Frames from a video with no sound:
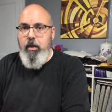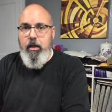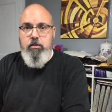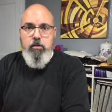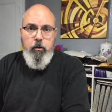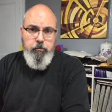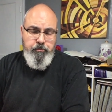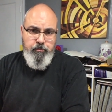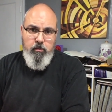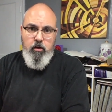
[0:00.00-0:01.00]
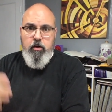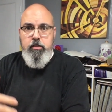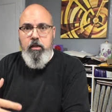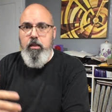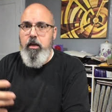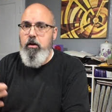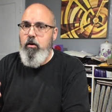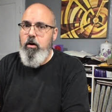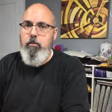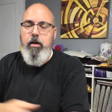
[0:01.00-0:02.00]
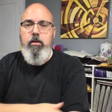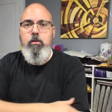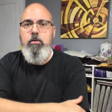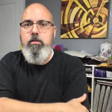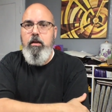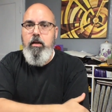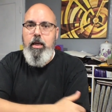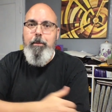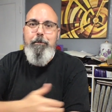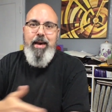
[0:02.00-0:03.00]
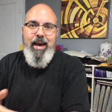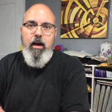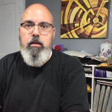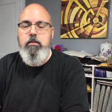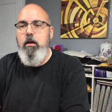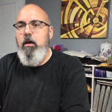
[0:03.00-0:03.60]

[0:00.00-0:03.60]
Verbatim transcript: and so the articulated arm, I use an impact